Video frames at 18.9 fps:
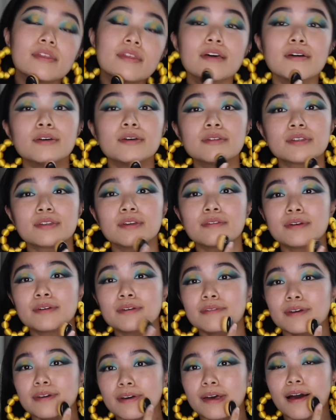
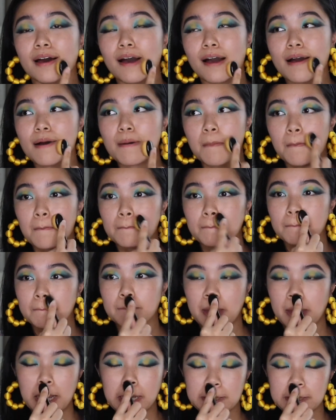Also,
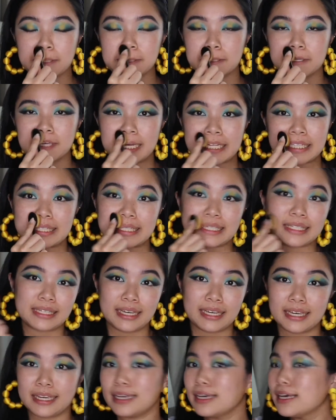as you can
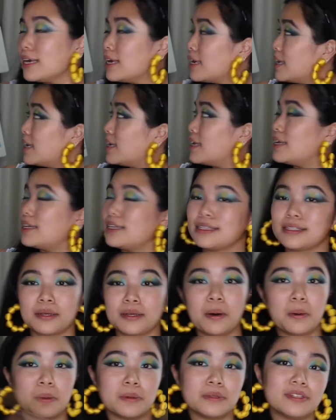see, it is a
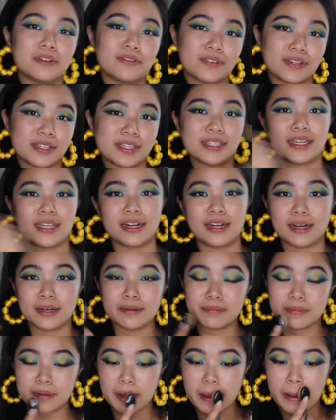whole different
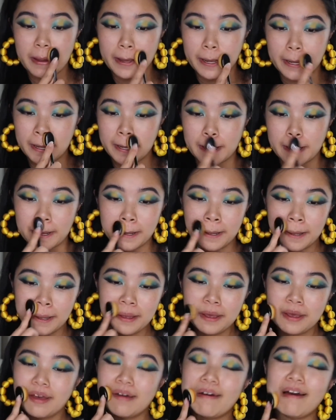setup.
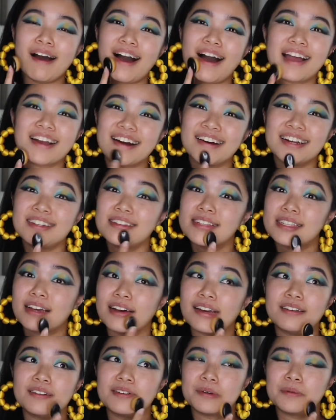I can't
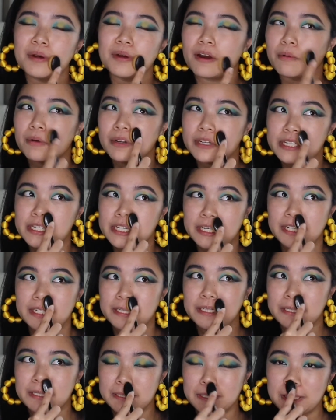decide on where I want to sit
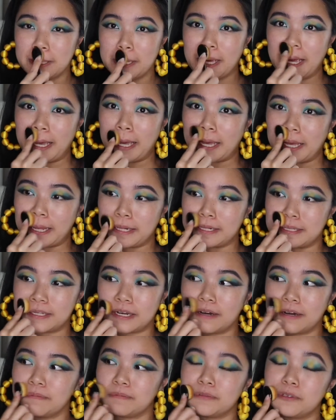and
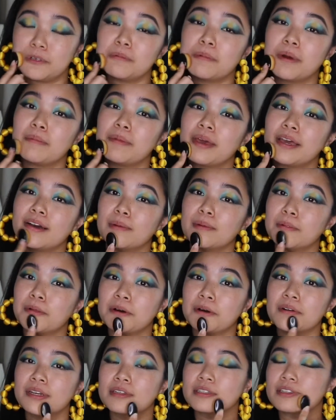do my makeup
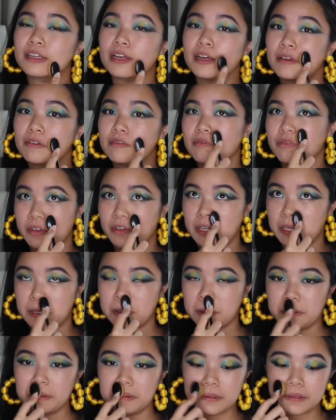looks and
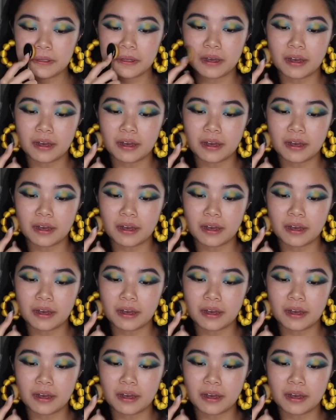videos.